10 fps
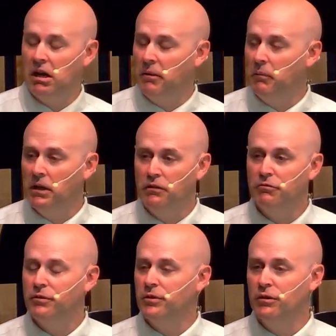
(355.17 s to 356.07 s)
I
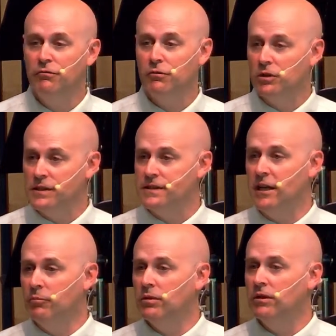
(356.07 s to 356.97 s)
might feel, for
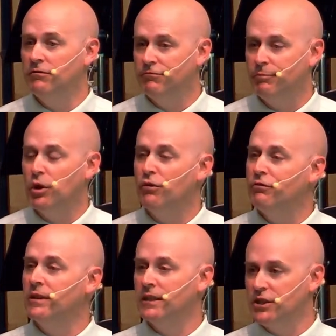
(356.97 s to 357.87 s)
example,
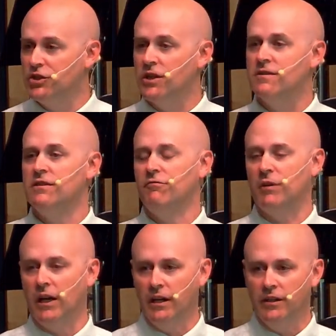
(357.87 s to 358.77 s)
perfectly
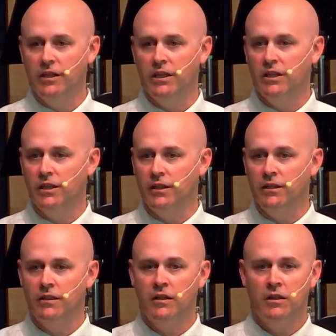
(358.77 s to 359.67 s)
justified
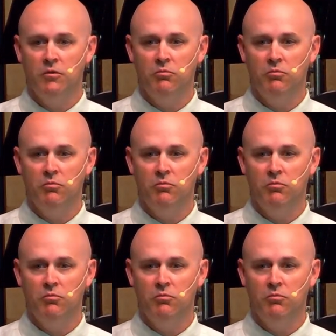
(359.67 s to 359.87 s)
in